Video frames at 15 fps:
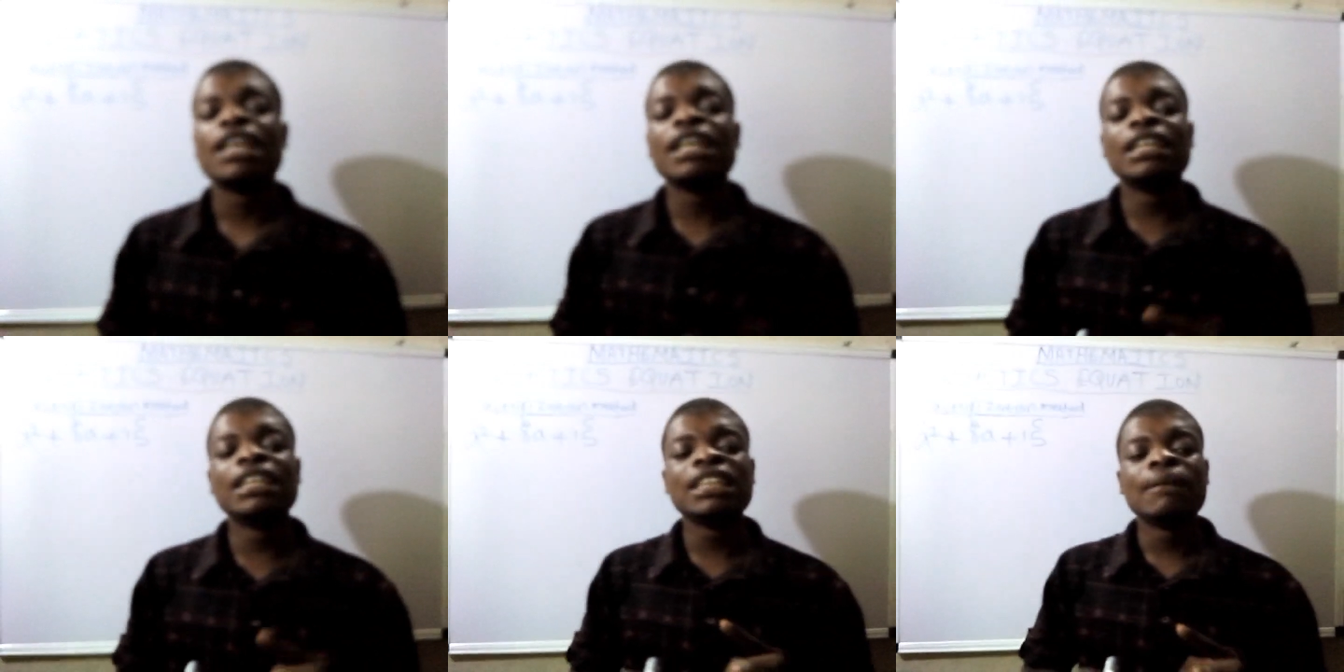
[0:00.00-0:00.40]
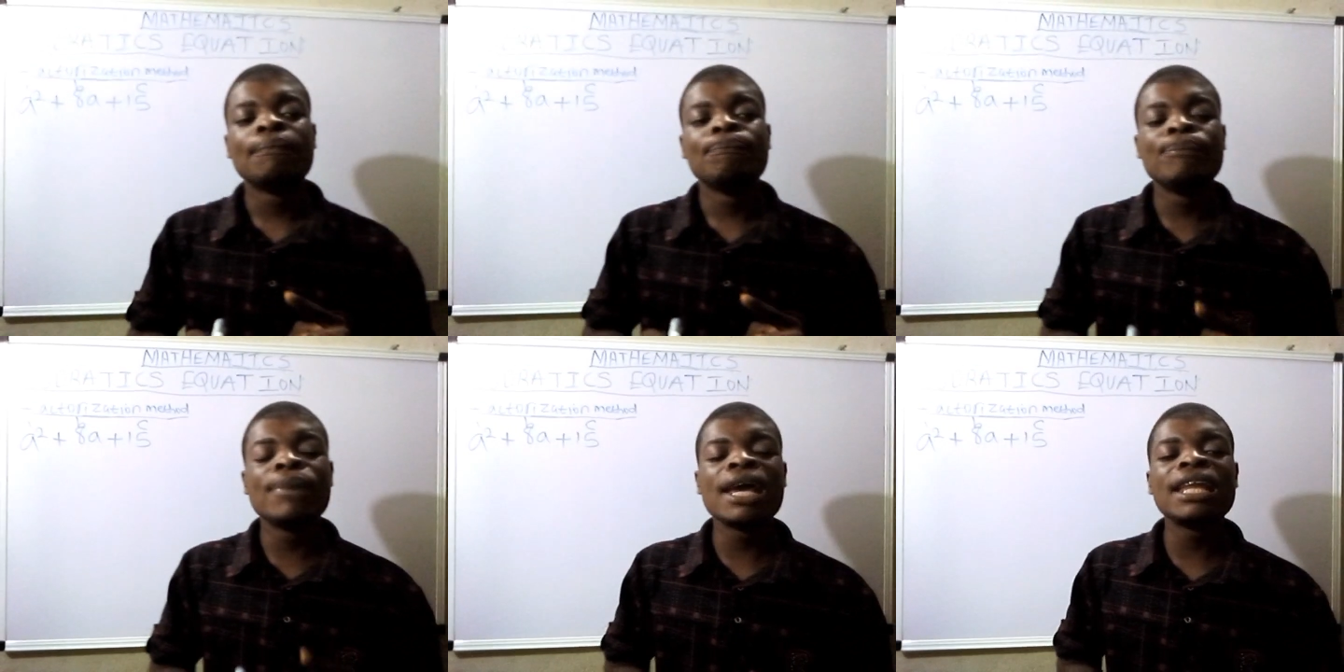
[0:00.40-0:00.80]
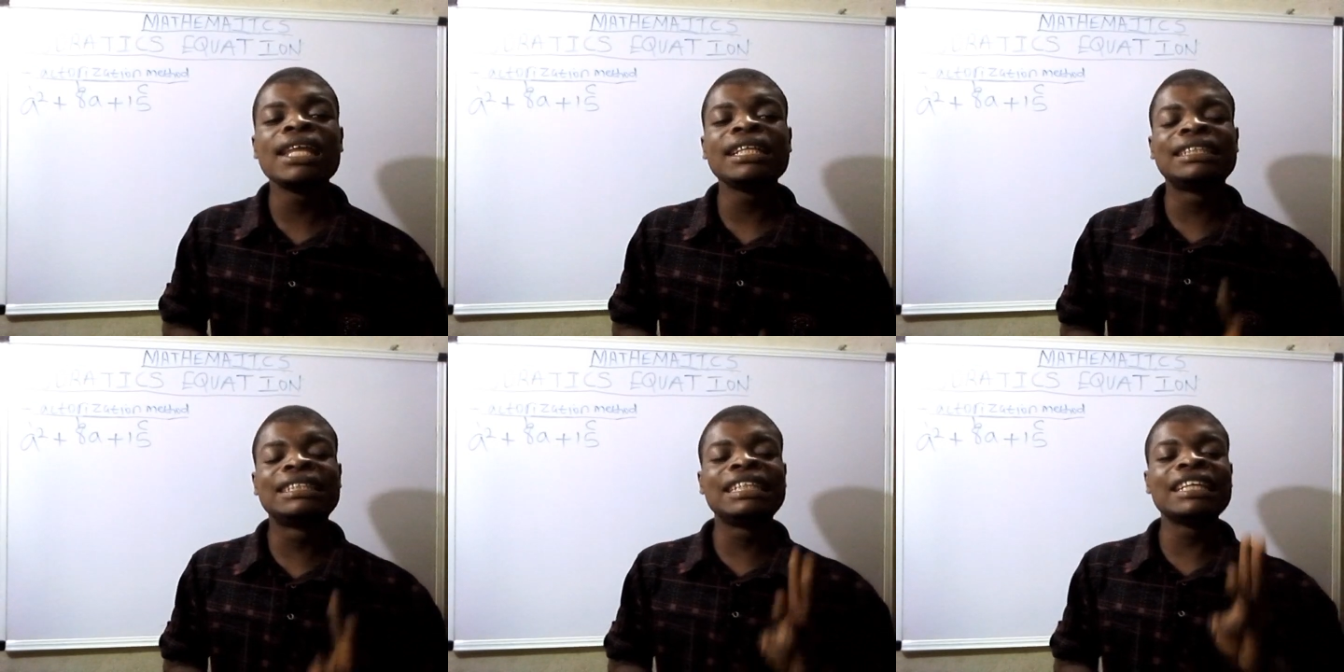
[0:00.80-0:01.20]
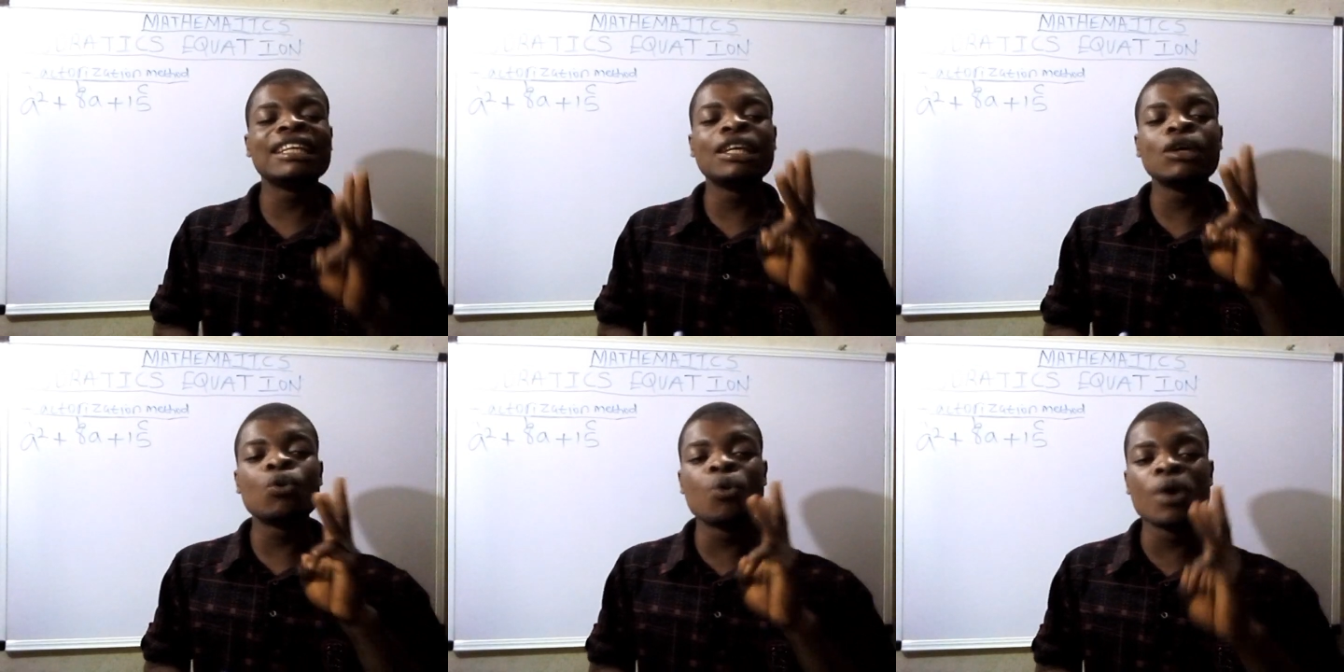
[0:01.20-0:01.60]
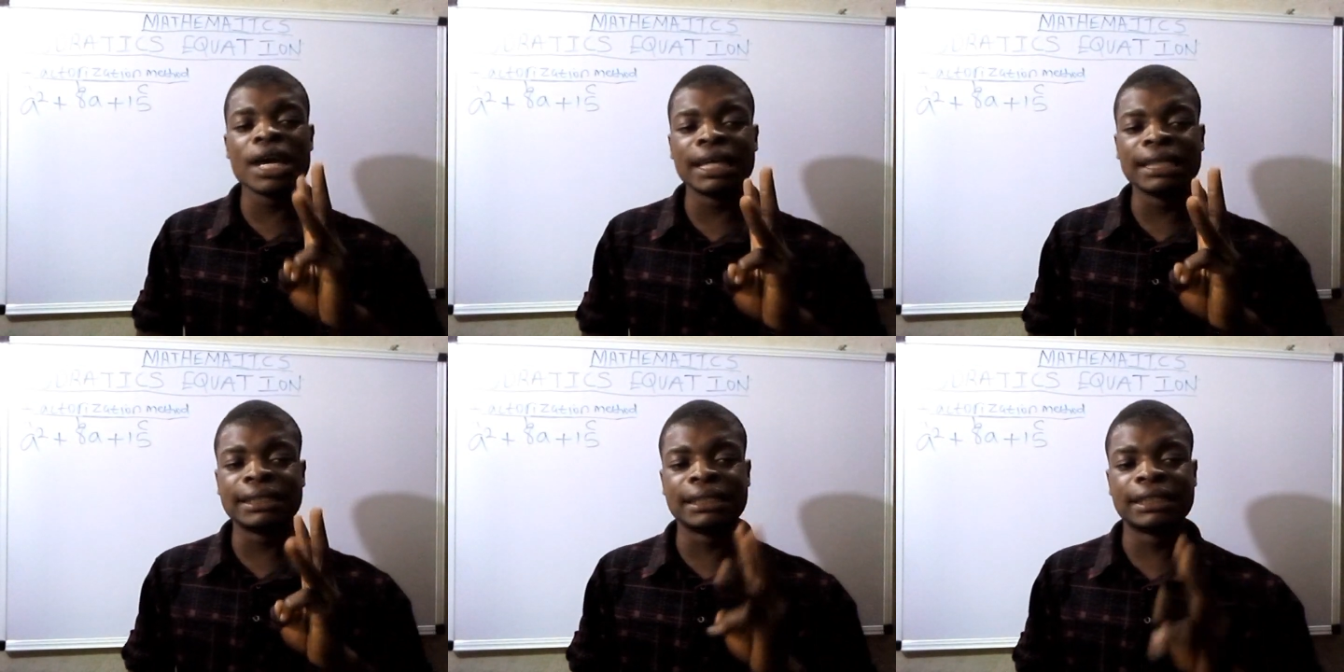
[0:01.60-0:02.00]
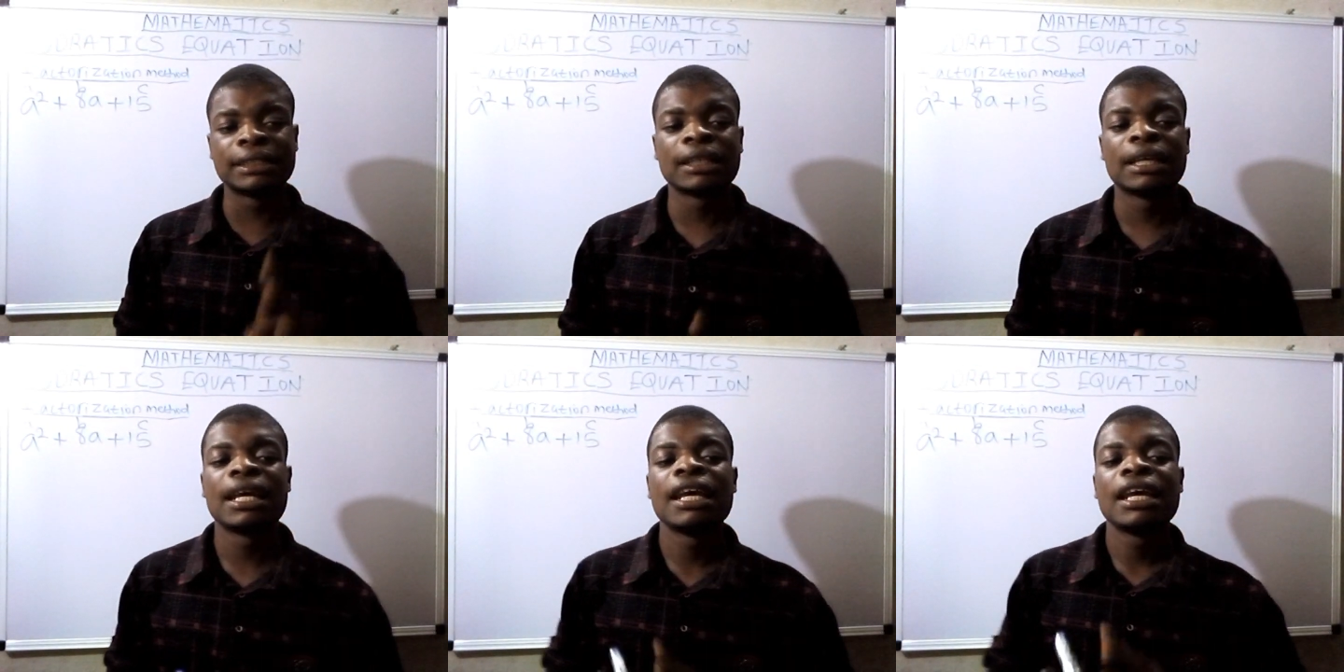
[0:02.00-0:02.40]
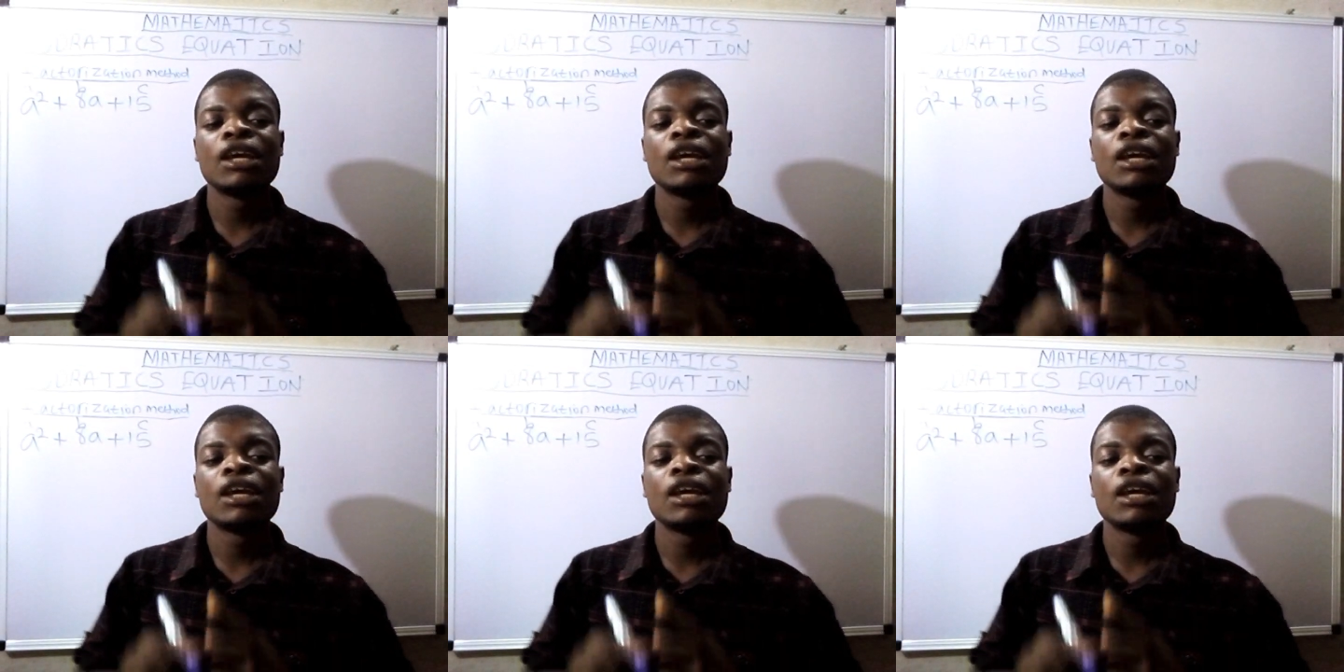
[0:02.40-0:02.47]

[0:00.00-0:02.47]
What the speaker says: in mainly three ways.